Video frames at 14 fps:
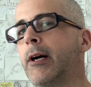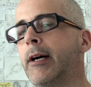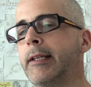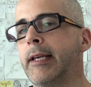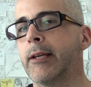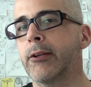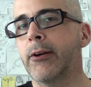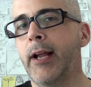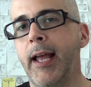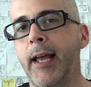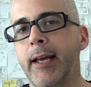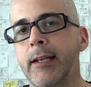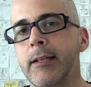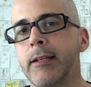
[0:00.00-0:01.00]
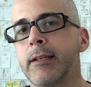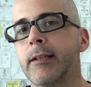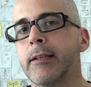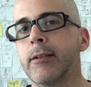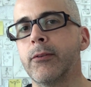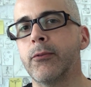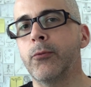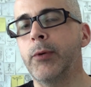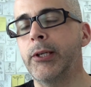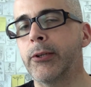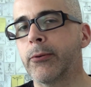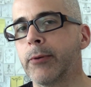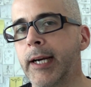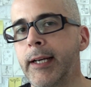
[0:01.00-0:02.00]
On the other hand, when
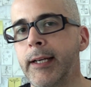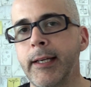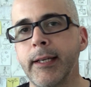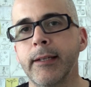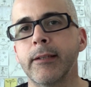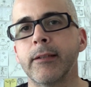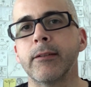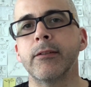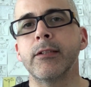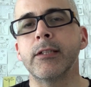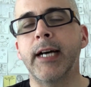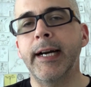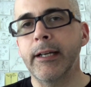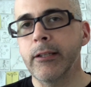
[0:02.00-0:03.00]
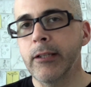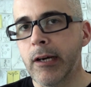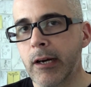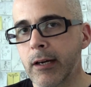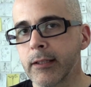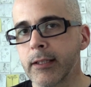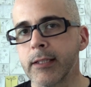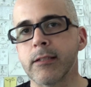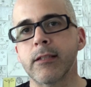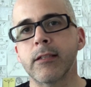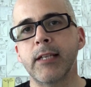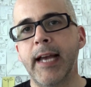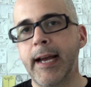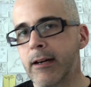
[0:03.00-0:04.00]
you're writing dialogue that
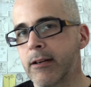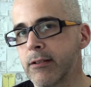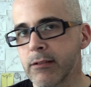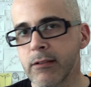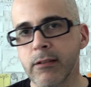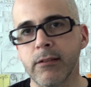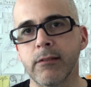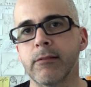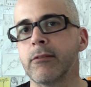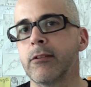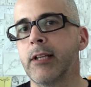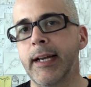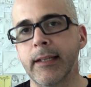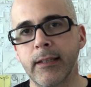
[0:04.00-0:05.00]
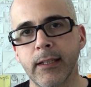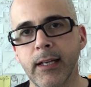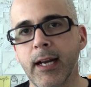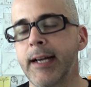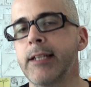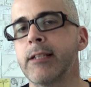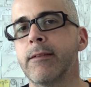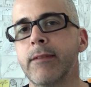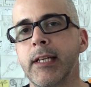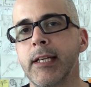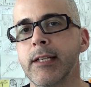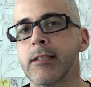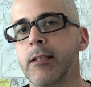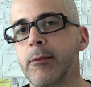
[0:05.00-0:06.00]
sounds like the kinds of
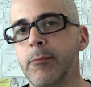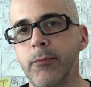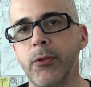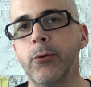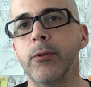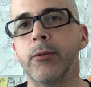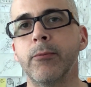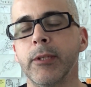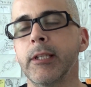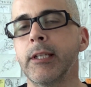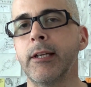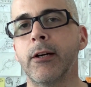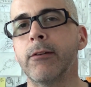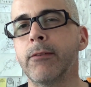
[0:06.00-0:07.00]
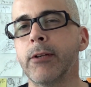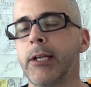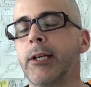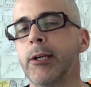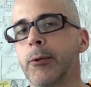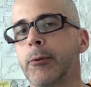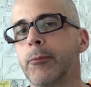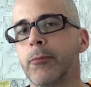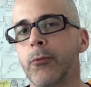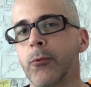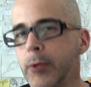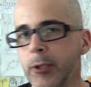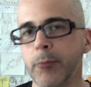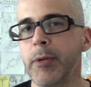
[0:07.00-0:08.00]
things that you would really overhear
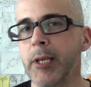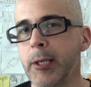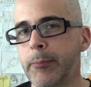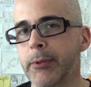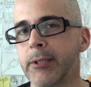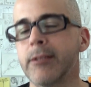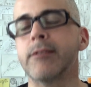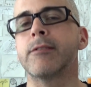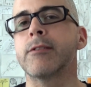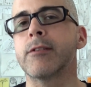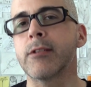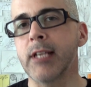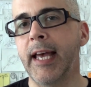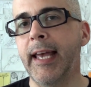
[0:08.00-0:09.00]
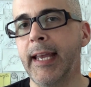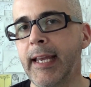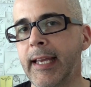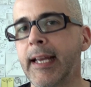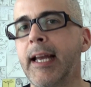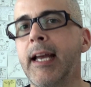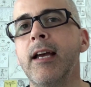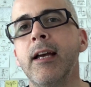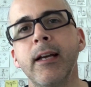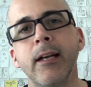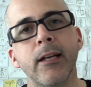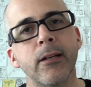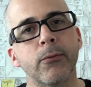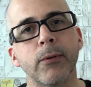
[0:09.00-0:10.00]
real people saying,
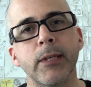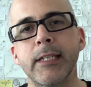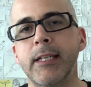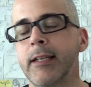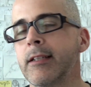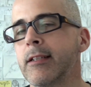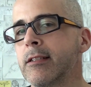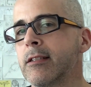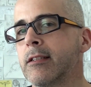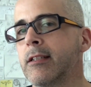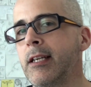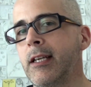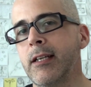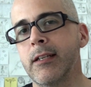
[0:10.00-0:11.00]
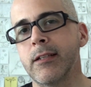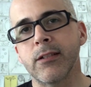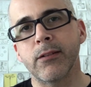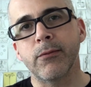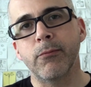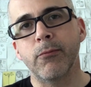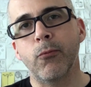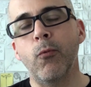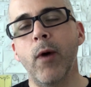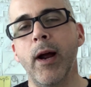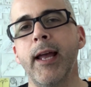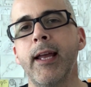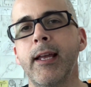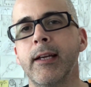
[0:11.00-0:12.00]
redundancy is a
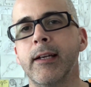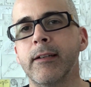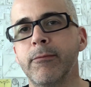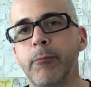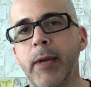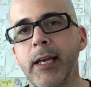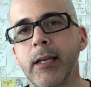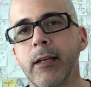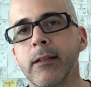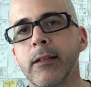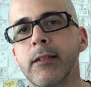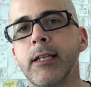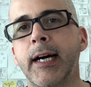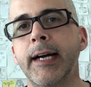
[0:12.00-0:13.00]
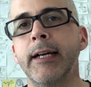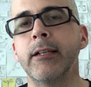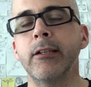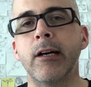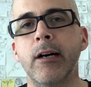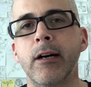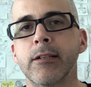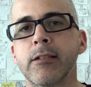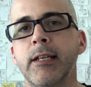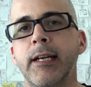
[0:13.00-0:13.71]
way of making the dialogue